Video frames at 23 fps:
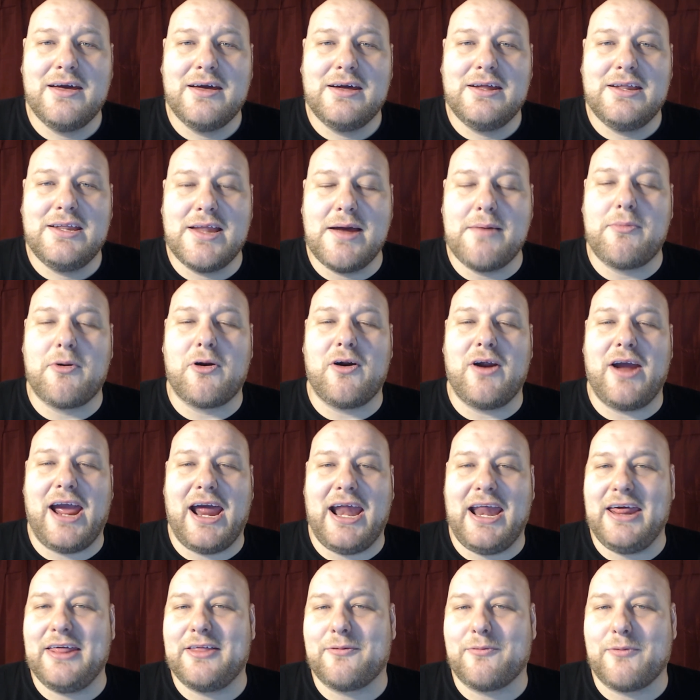Number
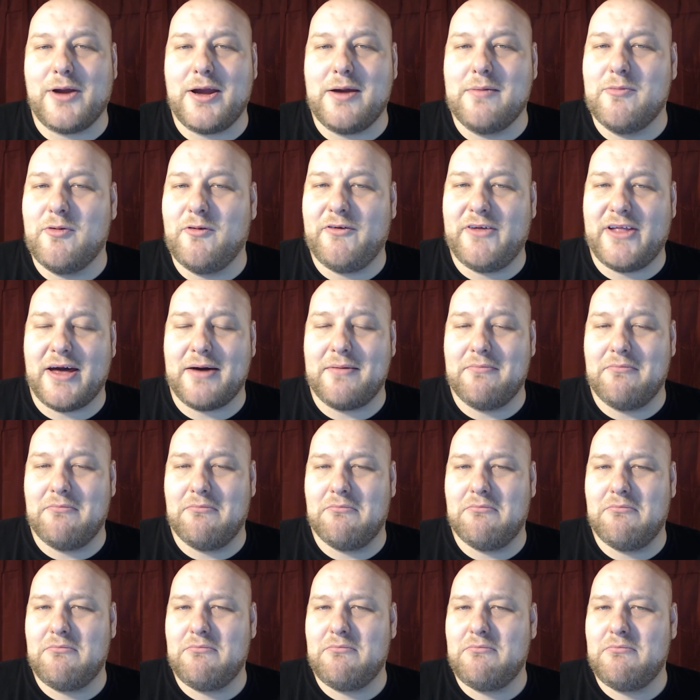83, a movie that
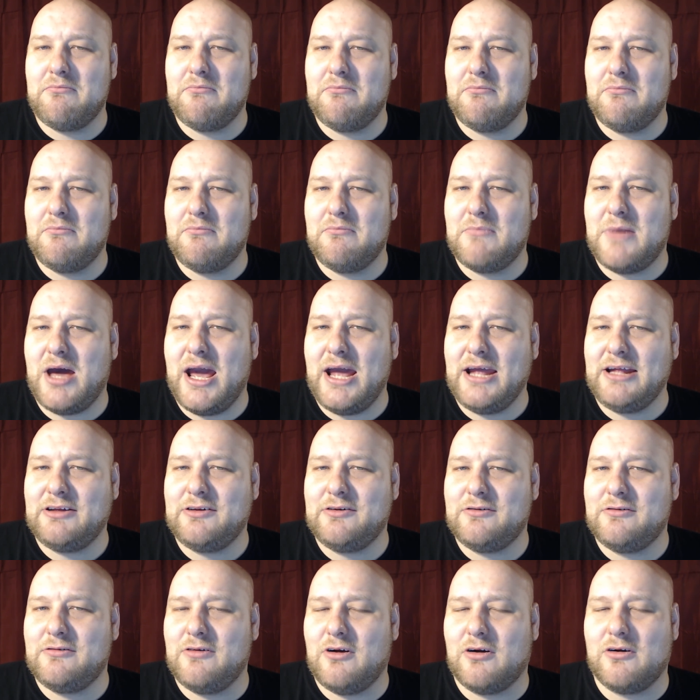might
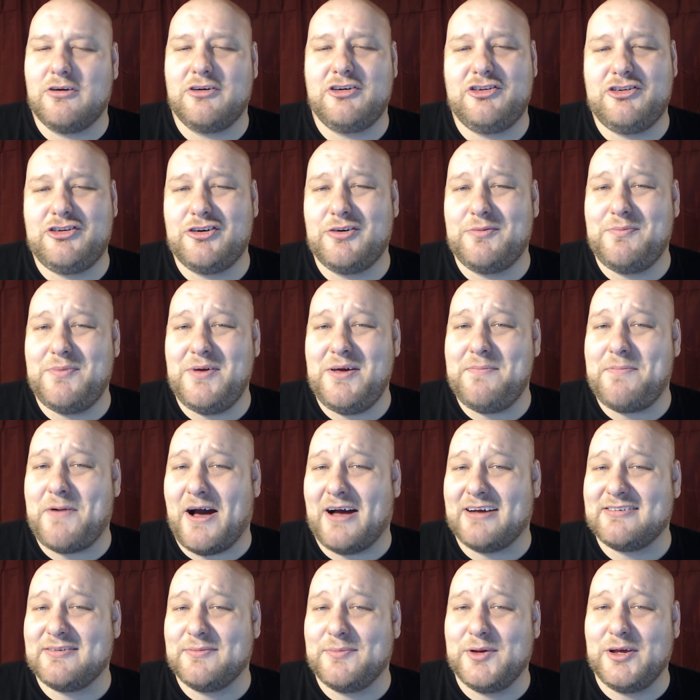or should be
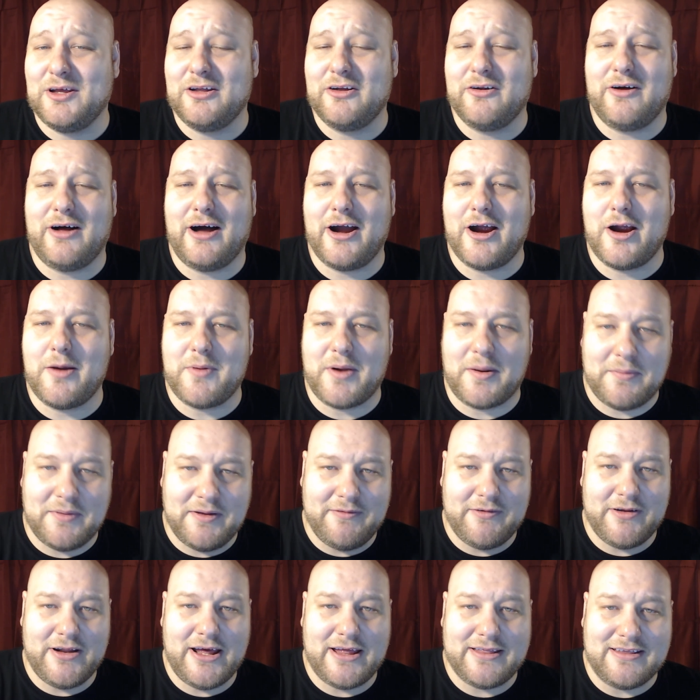possibly a little higher, but I'm
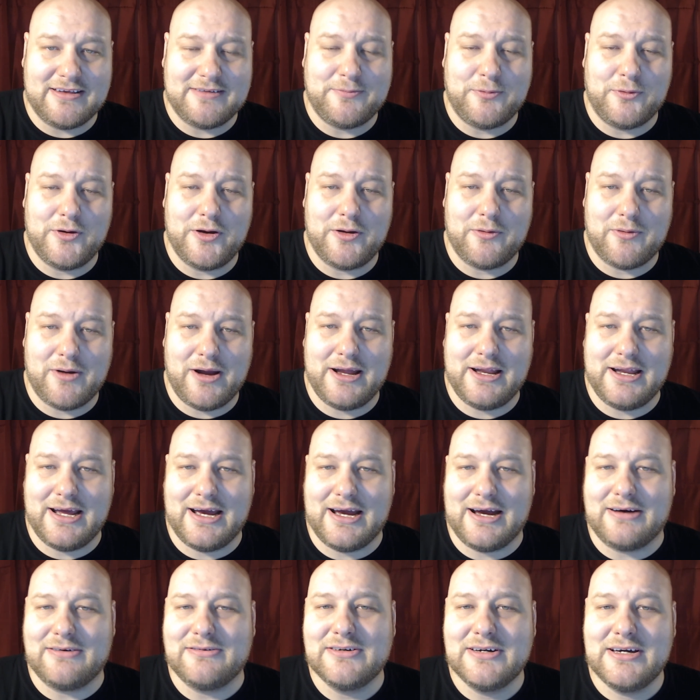leaving it at this point right
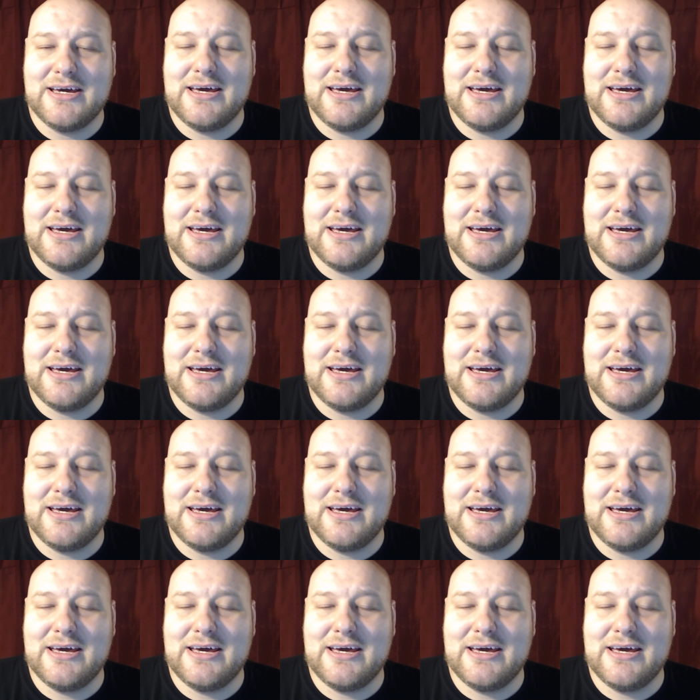now.